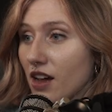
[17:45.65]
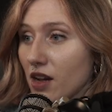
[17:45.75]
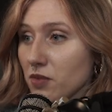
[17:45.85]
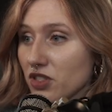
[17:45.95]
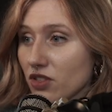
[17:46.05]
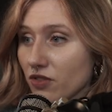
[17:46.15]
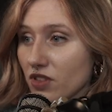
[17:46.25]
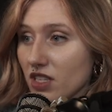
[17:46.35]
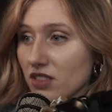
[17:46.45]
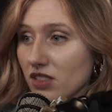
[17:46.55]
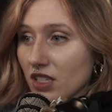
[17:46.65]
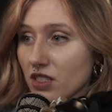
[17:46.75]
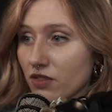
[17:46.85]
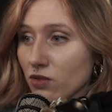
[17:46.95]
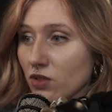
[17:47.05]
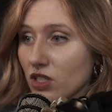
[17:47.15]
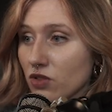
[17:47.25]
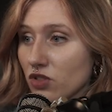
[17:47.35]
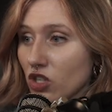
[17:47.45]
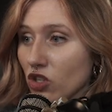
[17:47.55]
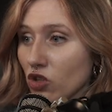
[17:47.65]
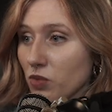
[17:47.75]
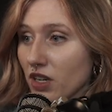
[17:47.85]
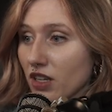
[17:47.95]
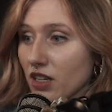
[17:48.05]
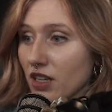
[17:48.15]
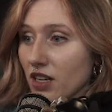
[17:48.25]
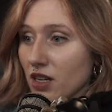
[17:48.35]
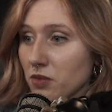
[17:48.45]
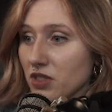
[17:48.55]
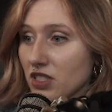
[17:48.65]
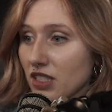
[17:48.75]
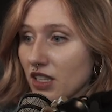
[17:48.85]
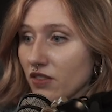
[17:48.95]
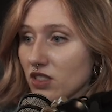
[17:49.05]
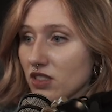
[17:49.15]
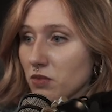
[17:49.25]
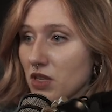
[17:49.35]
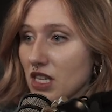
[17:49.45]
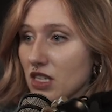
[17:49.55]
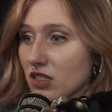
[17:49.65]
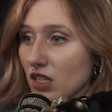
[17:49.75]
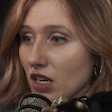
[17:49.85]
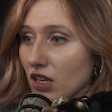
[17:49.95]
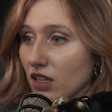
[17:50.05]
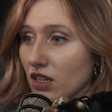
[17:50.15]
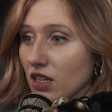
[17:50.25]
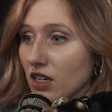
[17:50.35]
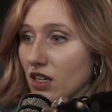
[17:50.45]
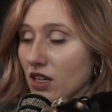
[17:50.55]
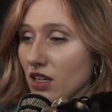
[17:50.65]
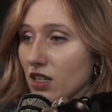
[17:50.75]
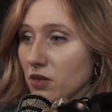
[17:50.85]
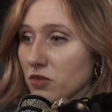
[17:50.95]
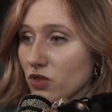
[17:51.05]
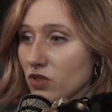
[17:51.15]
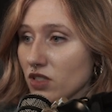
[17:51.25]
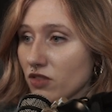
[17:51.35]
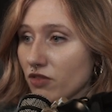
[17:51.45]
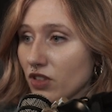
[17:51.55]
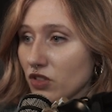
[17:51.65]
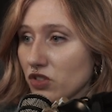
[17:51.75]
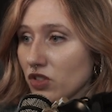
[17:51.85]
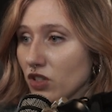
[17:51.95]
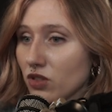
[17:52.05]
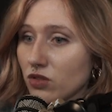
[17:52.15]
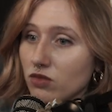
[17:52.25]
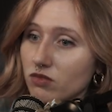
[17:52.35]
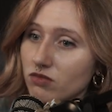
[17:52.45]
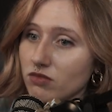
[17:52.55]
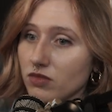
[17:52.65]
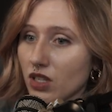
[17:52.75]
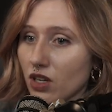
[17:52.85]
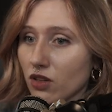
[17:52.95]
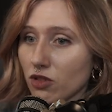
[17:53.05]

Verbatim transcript: Um, and so for this, I definitely want to use cubic um, and to give it some easing um, so it doesn't feel so, you know,